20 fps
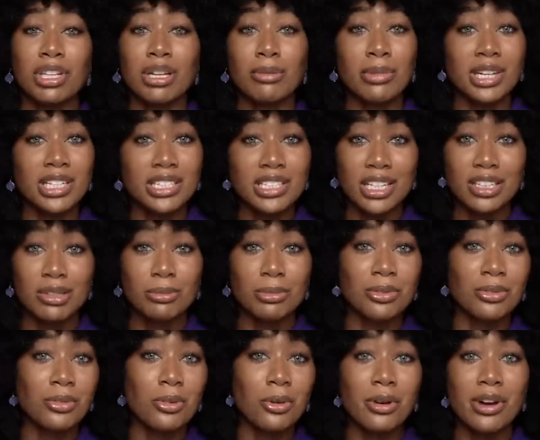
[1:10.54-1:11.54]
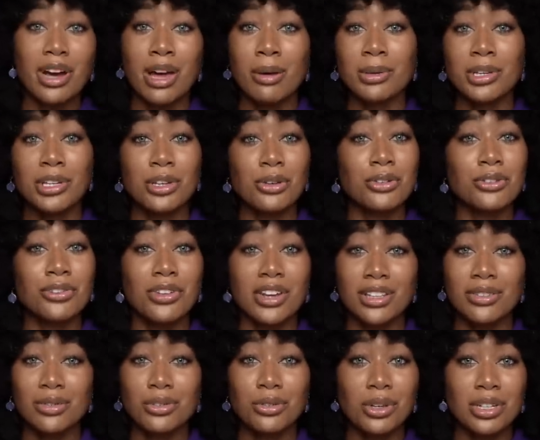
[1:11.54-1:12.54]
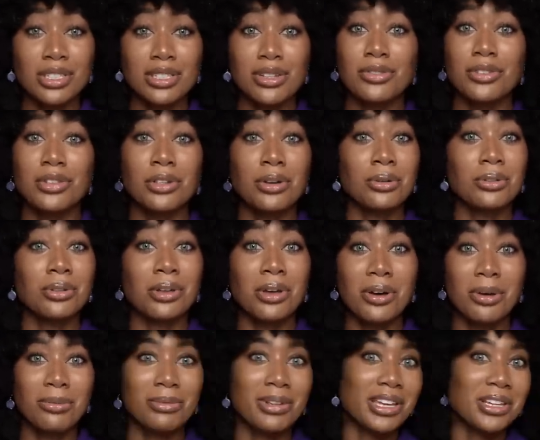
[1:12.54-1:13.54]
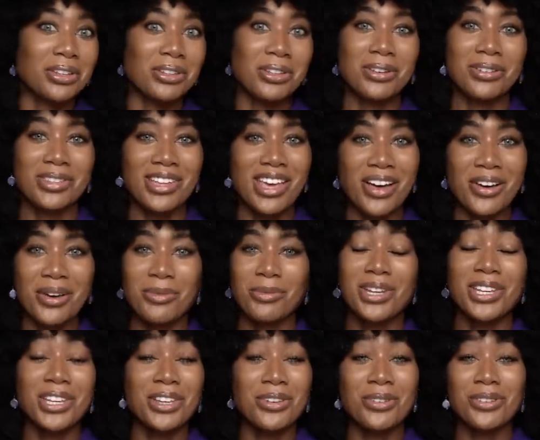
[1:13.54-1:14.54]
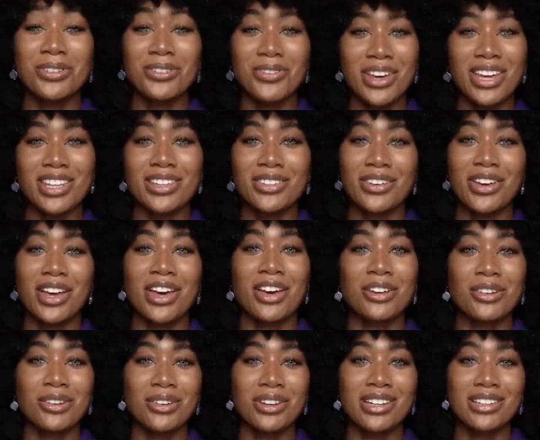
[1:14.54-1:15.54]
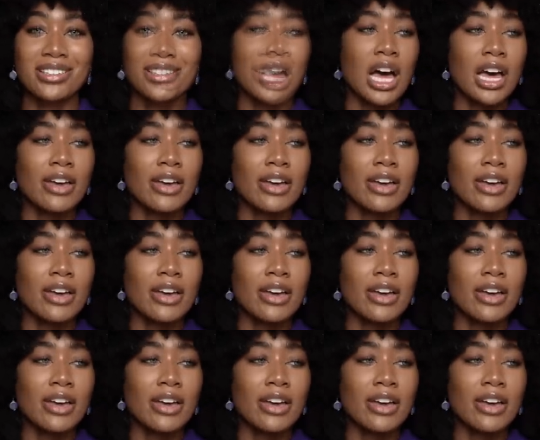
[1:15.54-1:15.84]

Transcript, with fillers: been on my channel before, I'm a huge fan of grease. If you don't know, I'm letting you know now, I'm a huge fan of hair grease.